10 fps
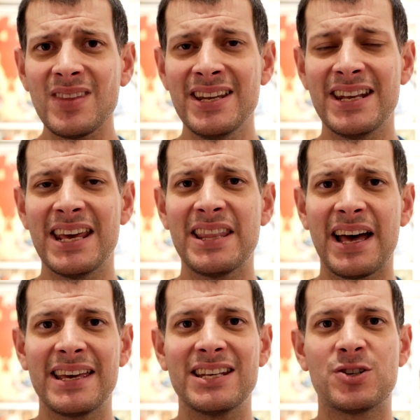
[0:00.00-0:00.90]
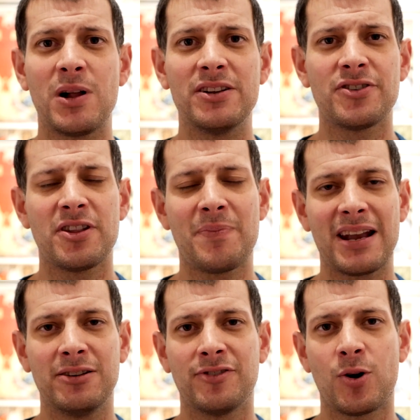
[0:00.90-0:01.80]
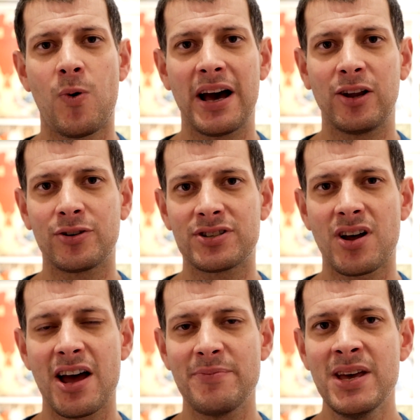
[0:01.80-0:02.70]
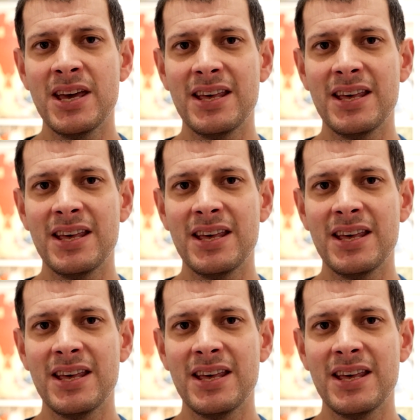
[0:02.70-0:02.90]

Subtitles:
and in that it dwells on the panel for quite a long time.